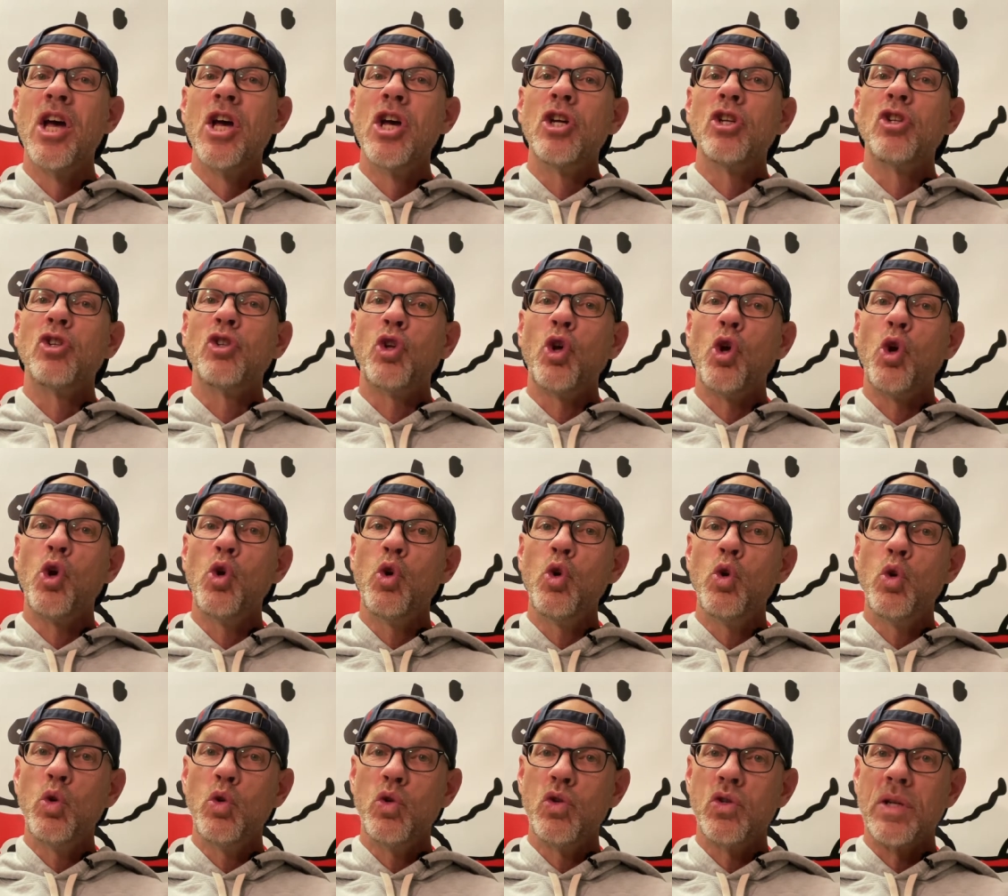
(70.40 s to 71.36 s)

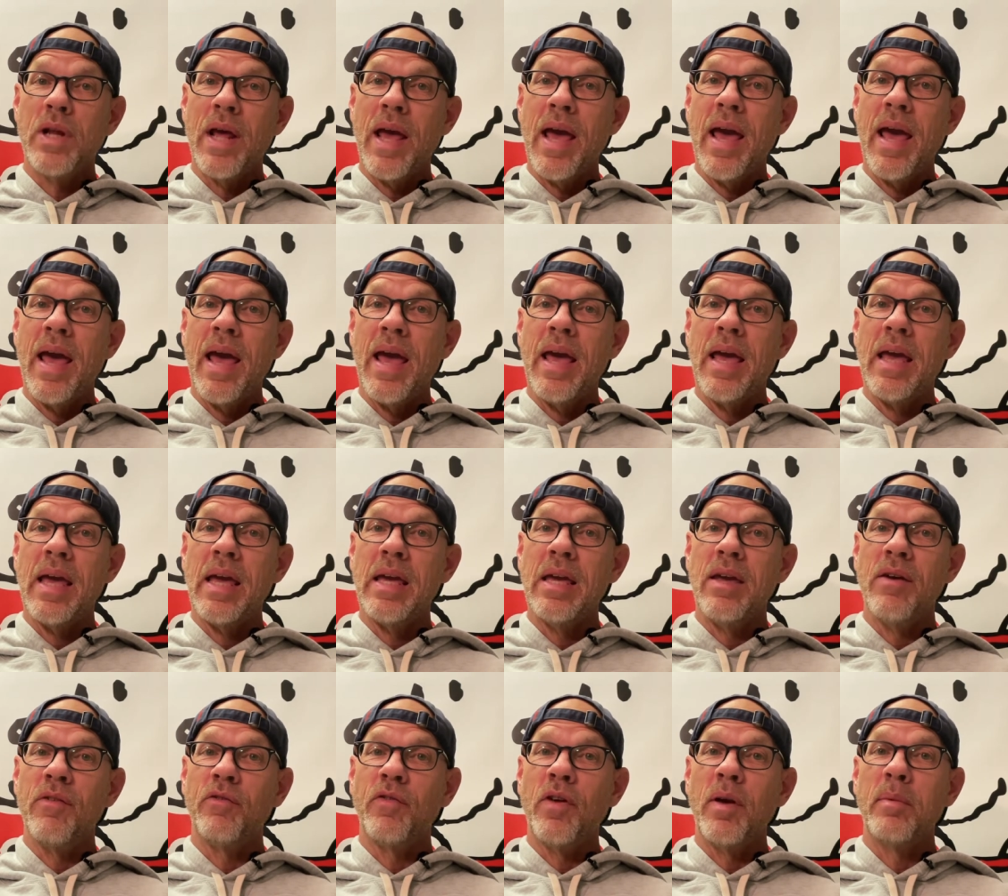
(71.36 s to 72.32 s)

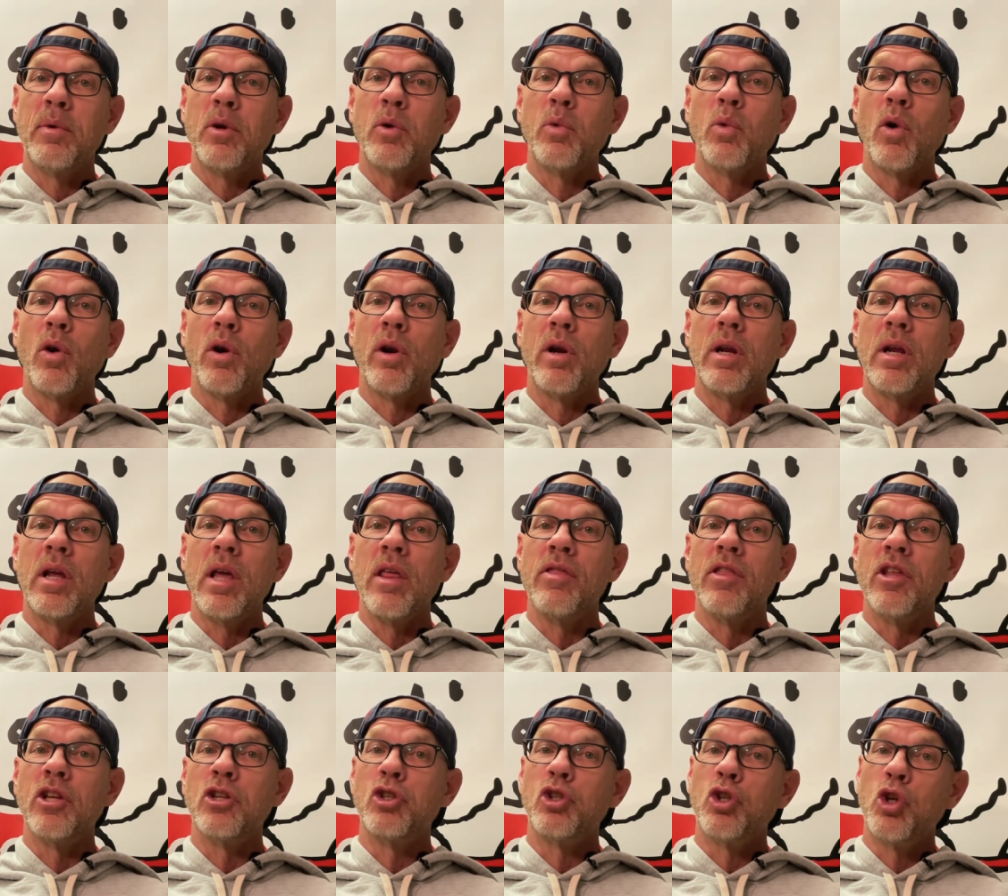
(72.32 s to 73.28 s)
Tuesday, February
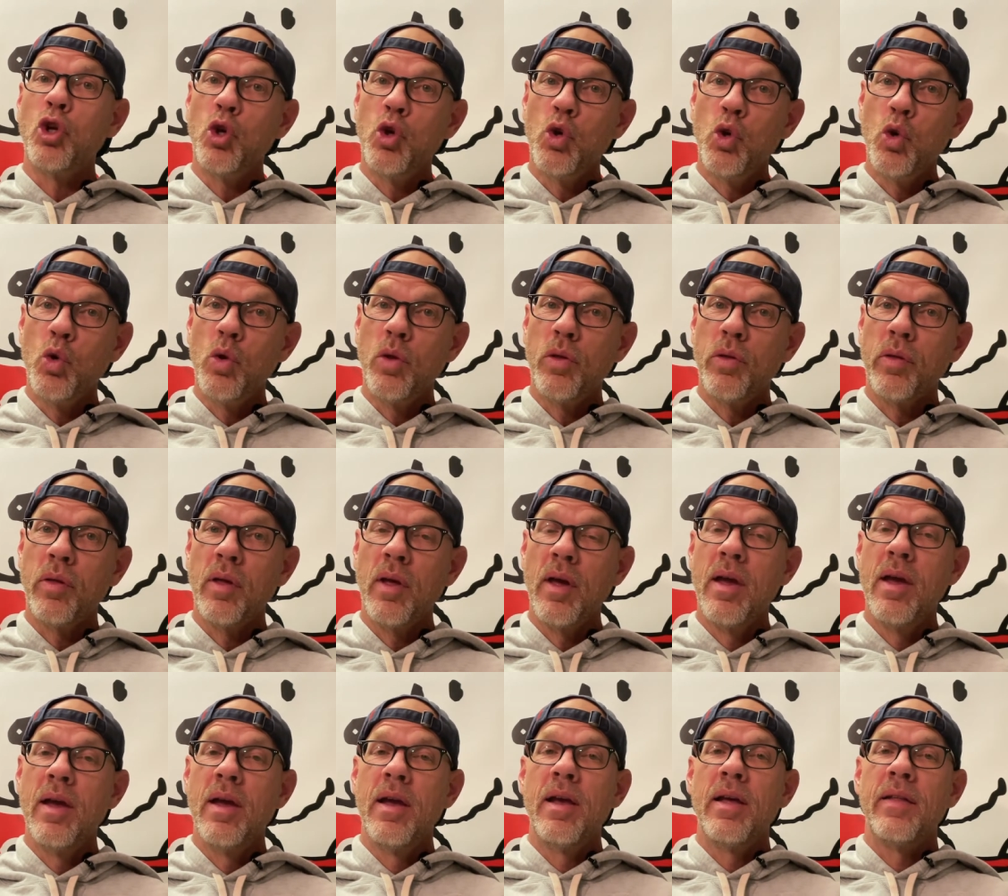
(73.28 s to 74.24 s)
the 2th.
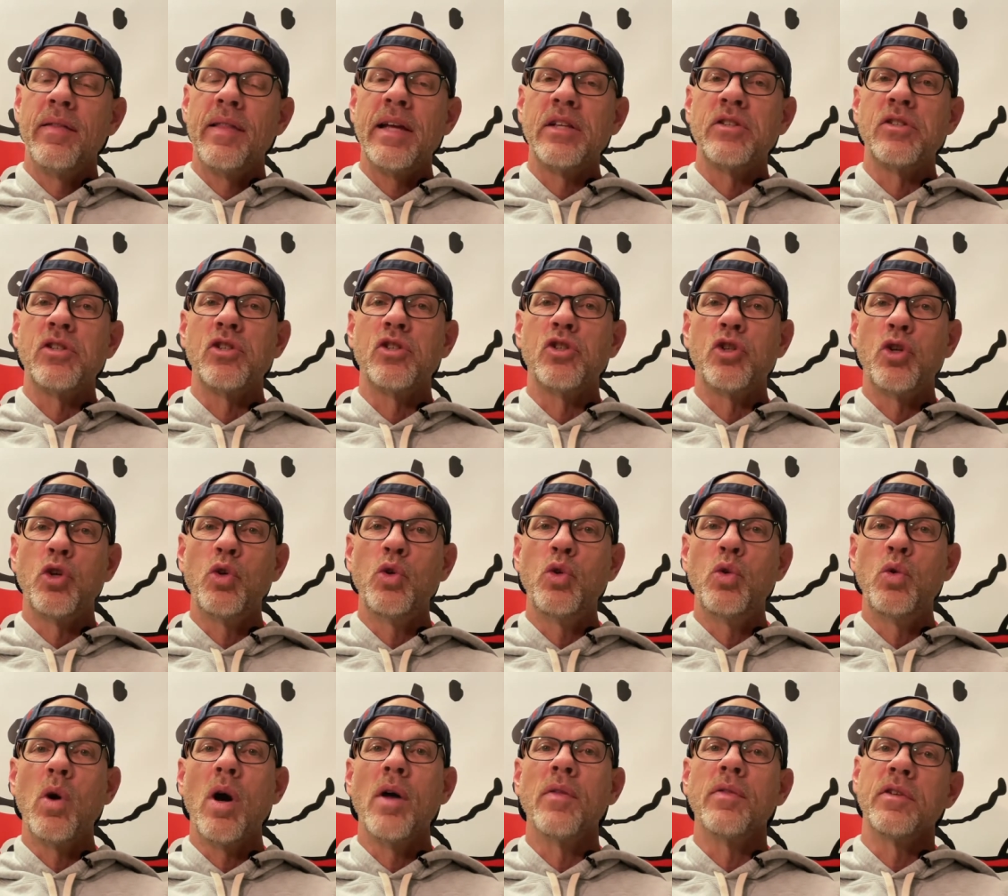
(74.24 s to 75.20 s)
That's a
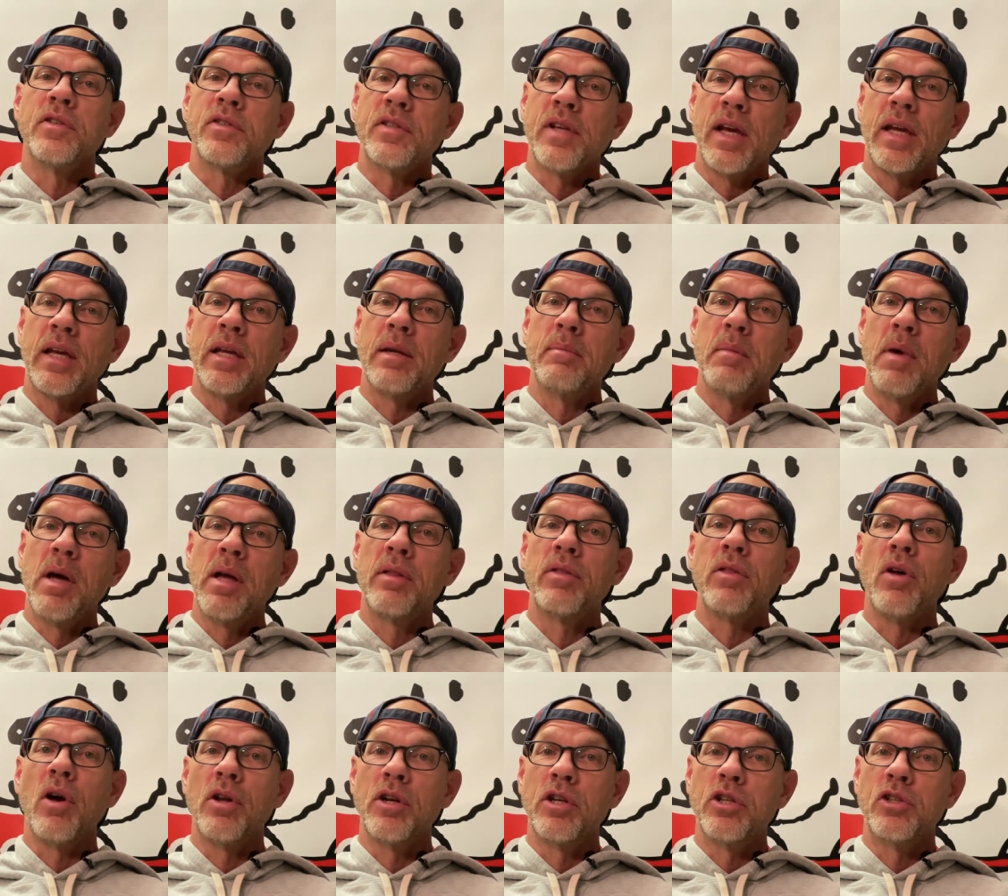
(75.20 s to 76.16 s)
2 on the second
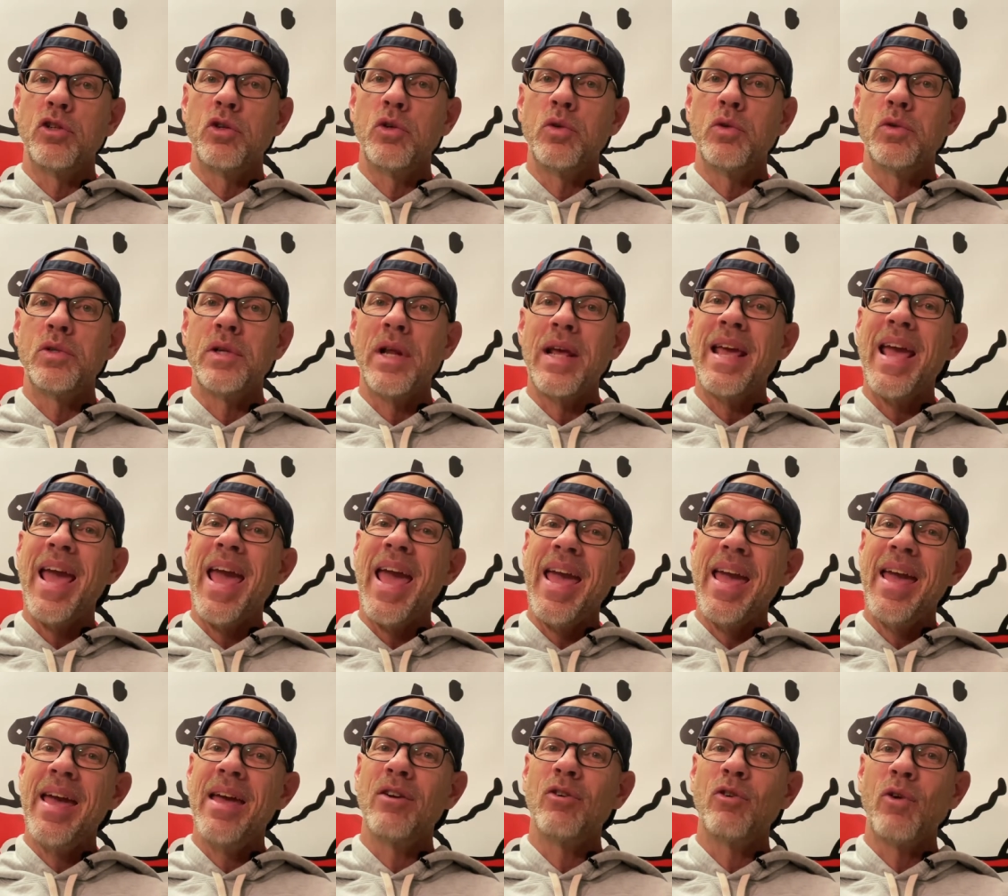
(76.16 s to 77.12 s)
month on a Tuesday
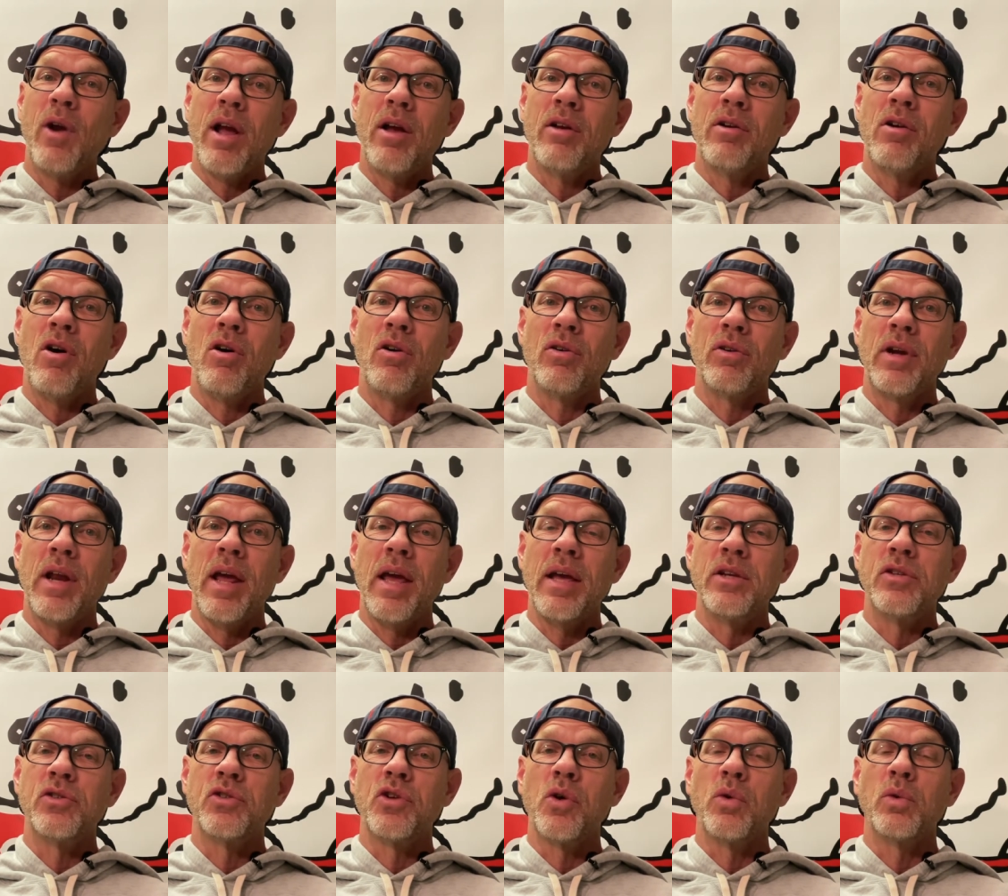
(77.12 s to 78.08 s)
and Groundhog
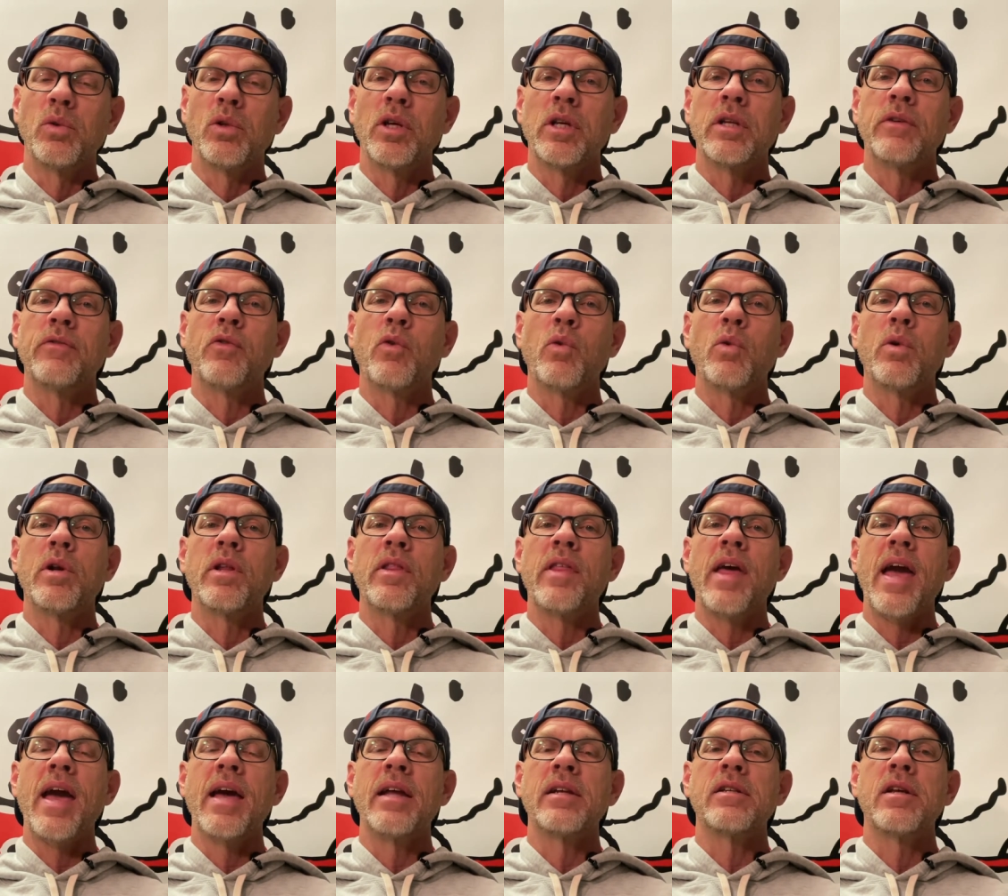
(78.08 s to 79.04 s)
Day. So looking forward to
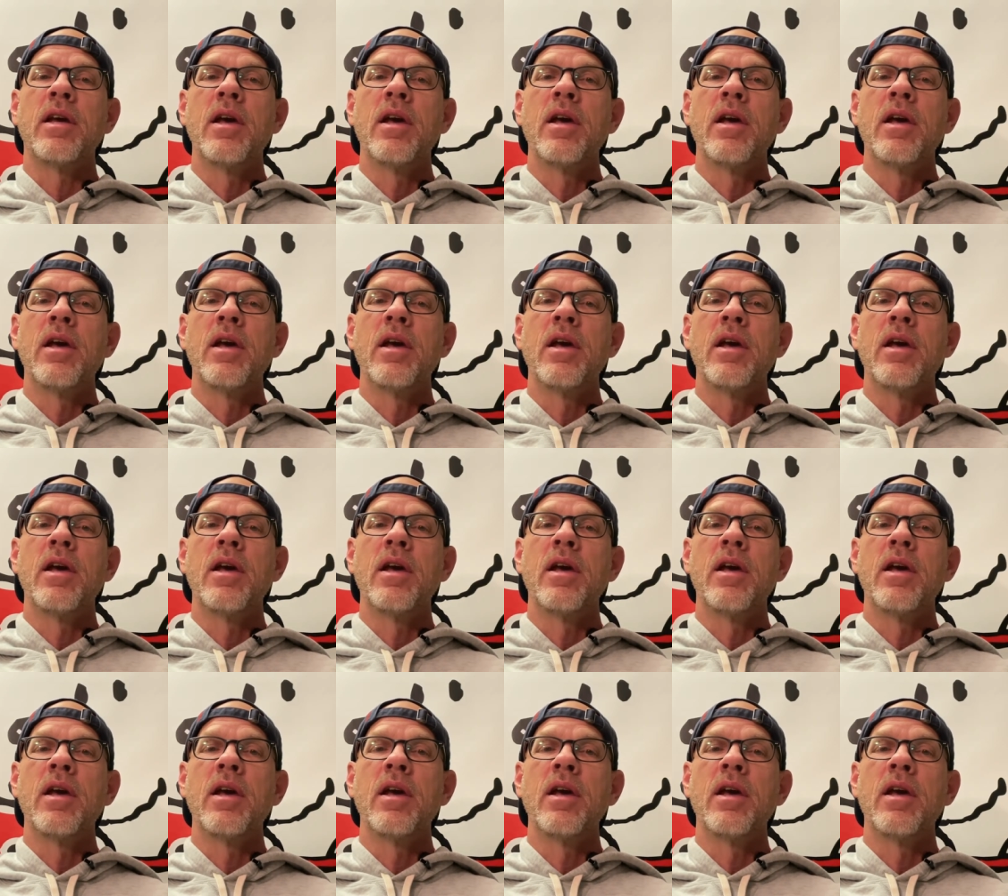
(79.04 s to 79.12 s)
that.